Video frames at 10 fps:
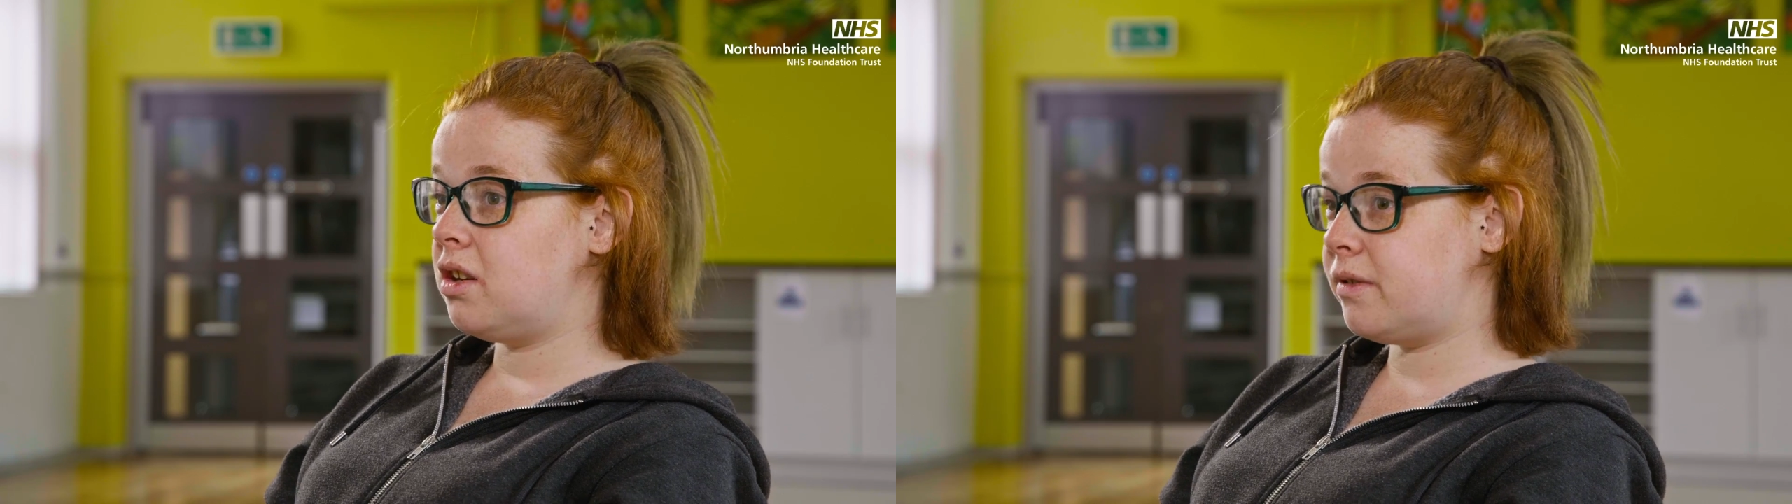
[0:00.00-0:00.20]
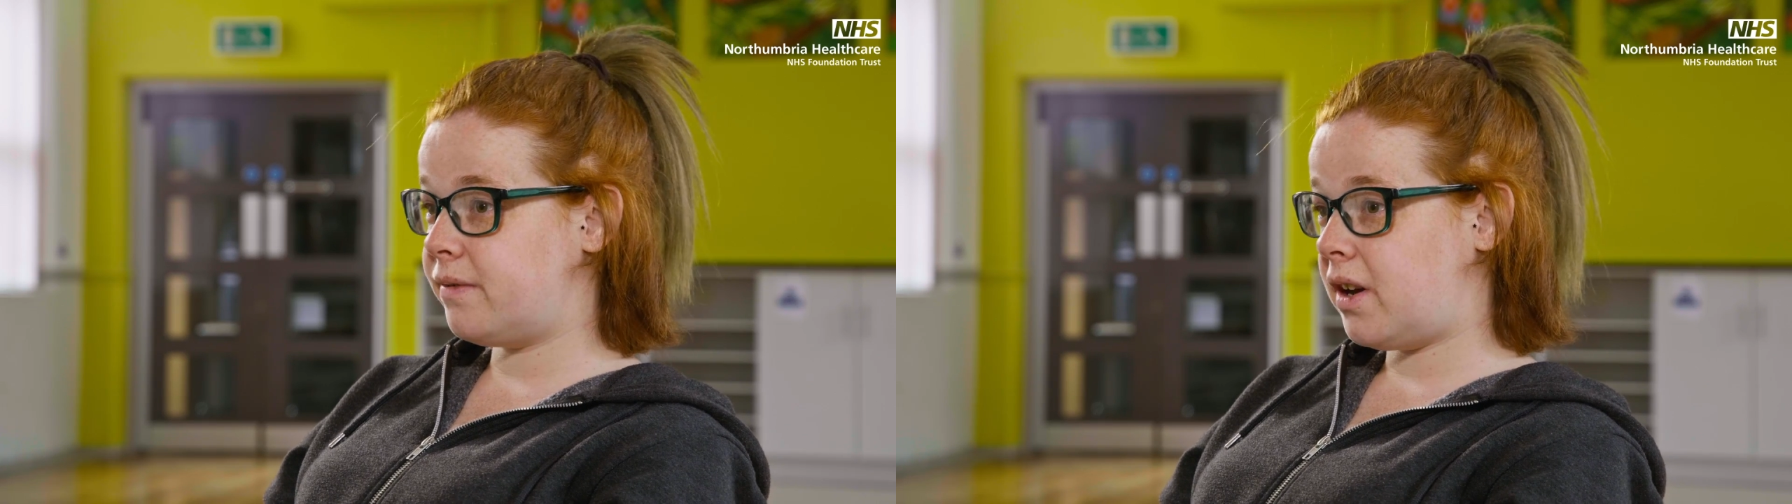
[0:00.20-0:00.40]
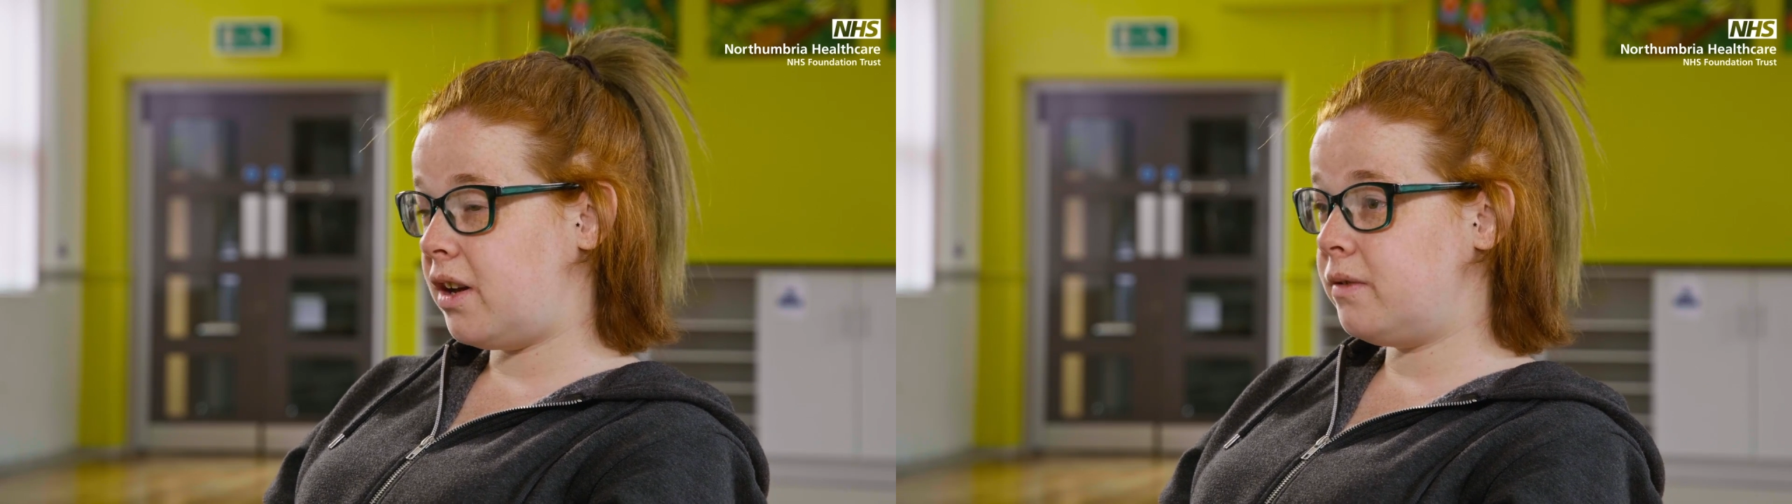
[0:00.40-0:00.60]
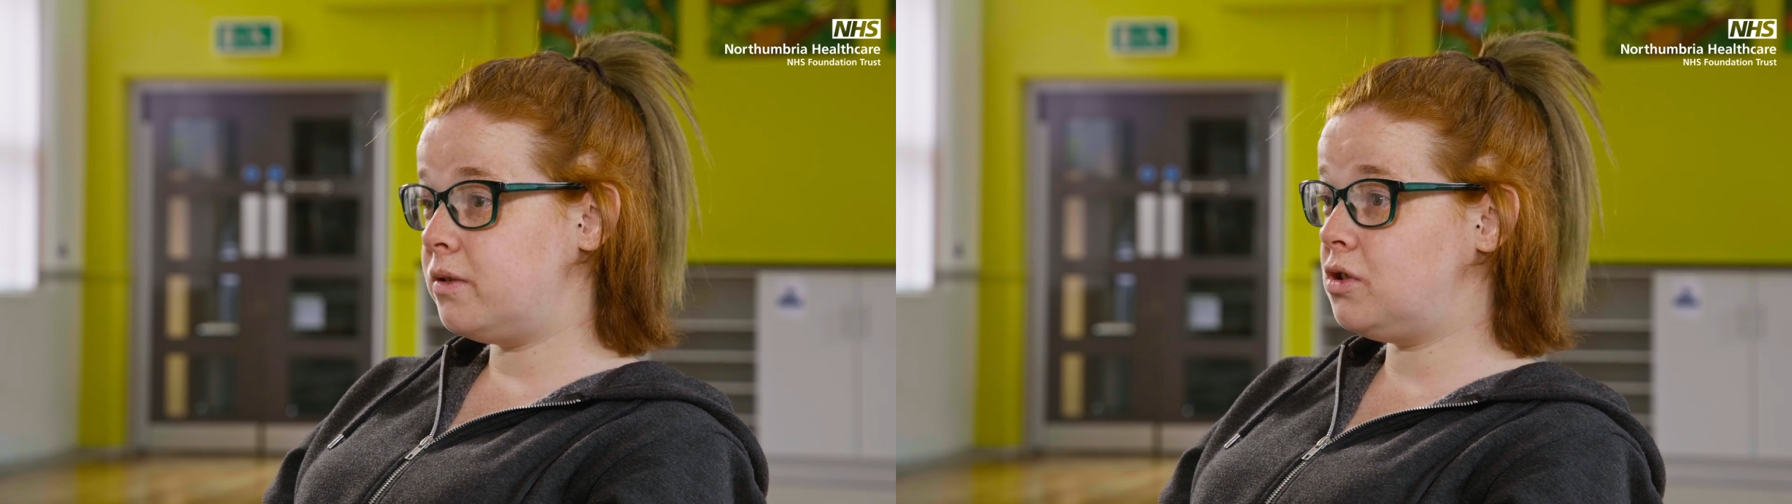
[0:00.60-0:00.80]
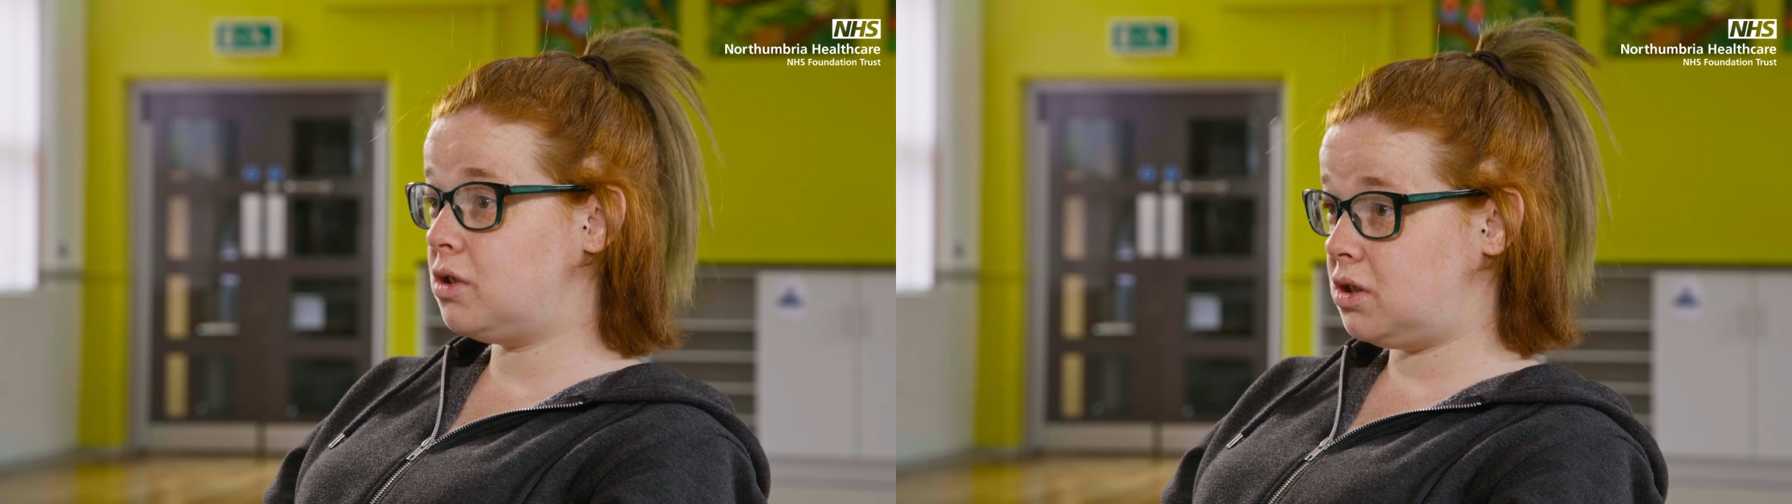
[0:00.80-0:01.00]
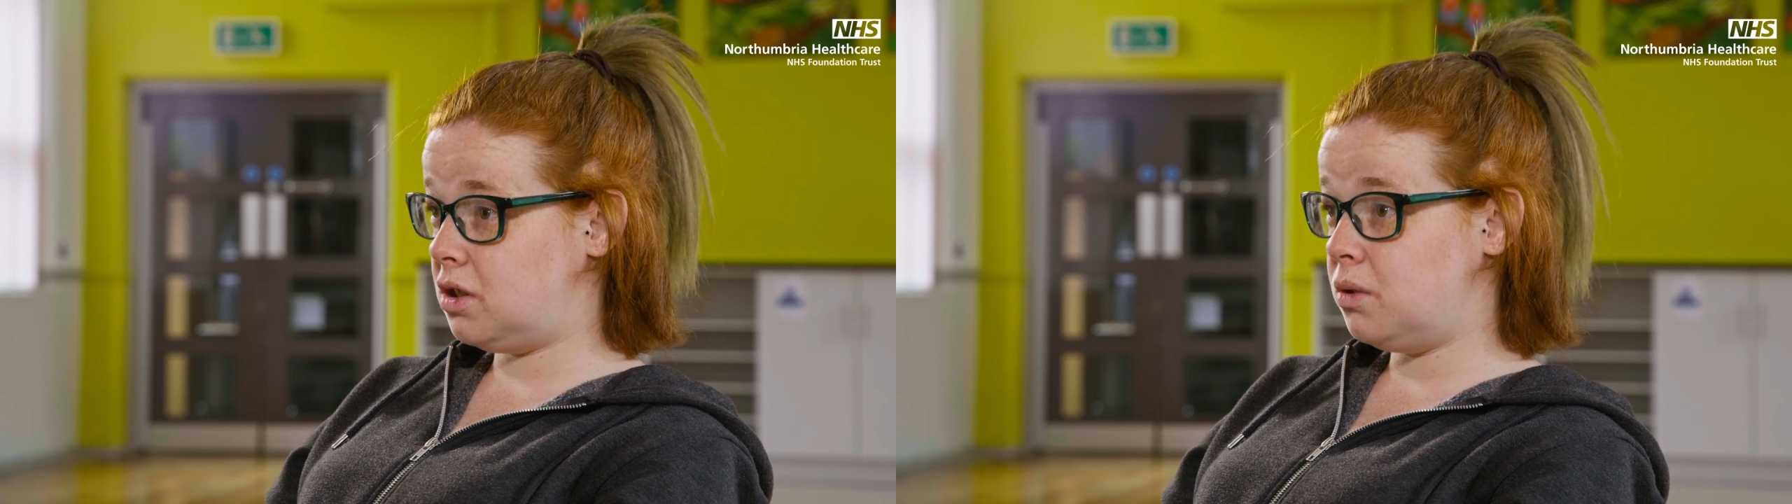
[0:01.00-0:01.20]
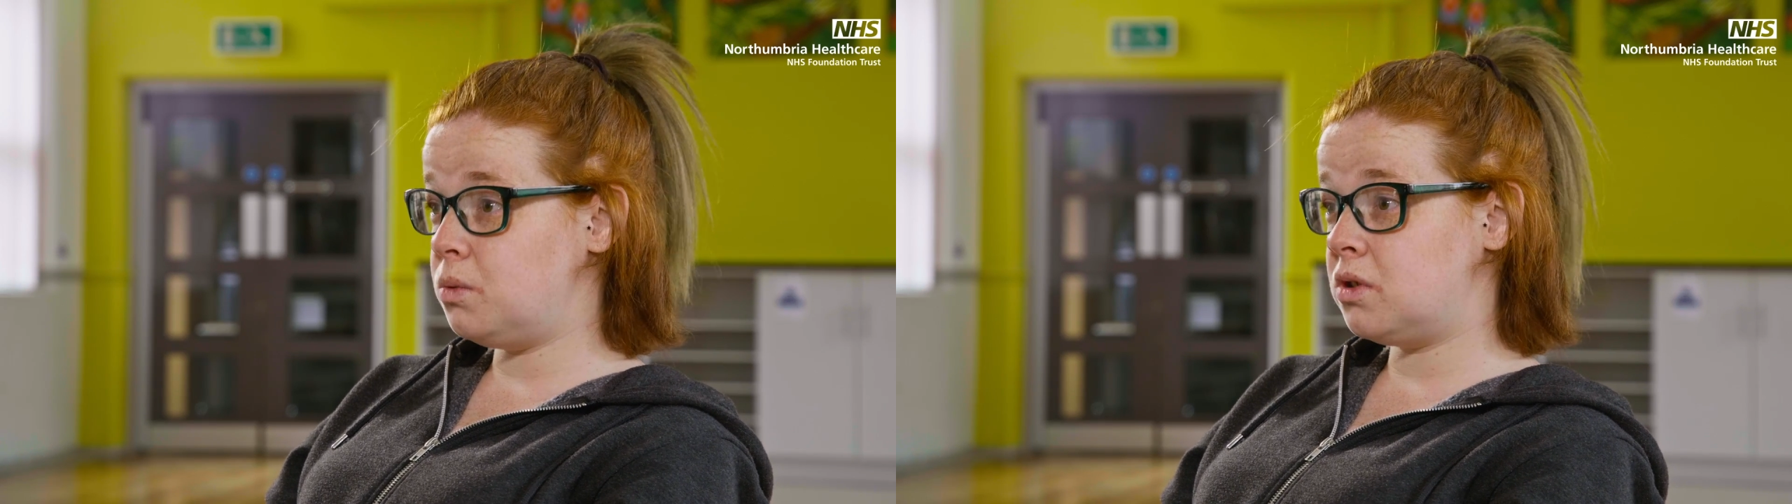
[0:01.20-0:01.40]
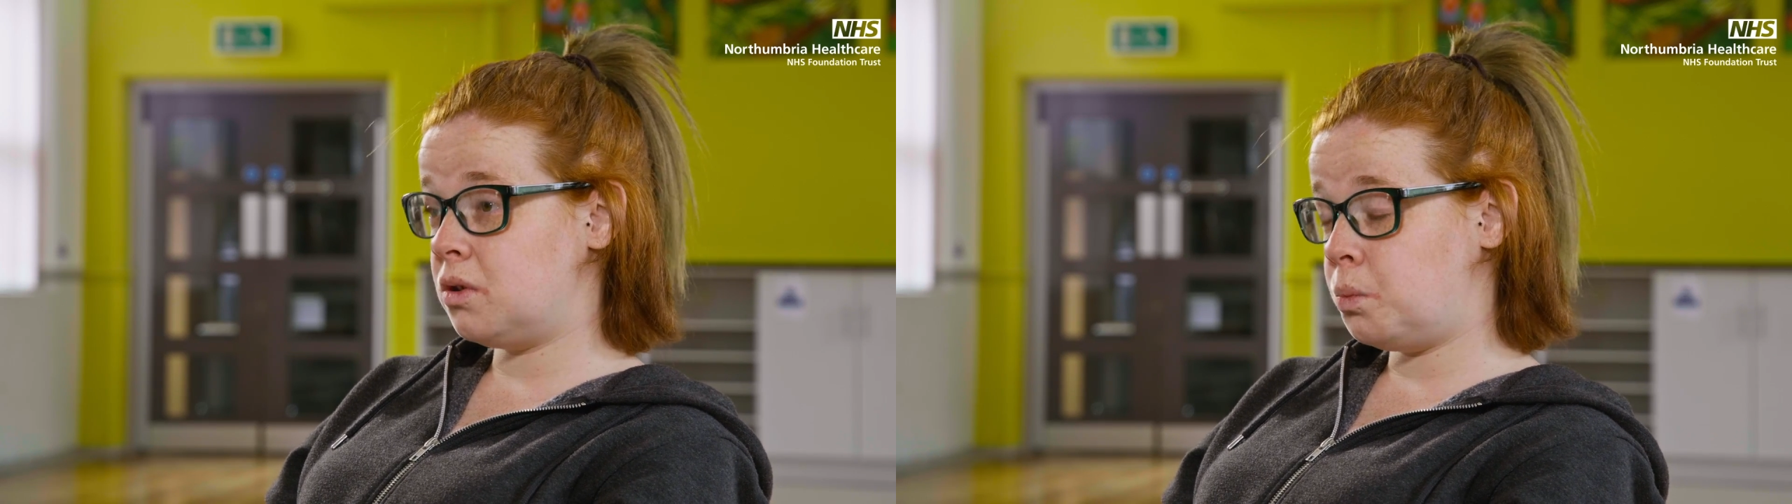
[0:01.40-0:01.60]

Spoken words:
to 5, just to using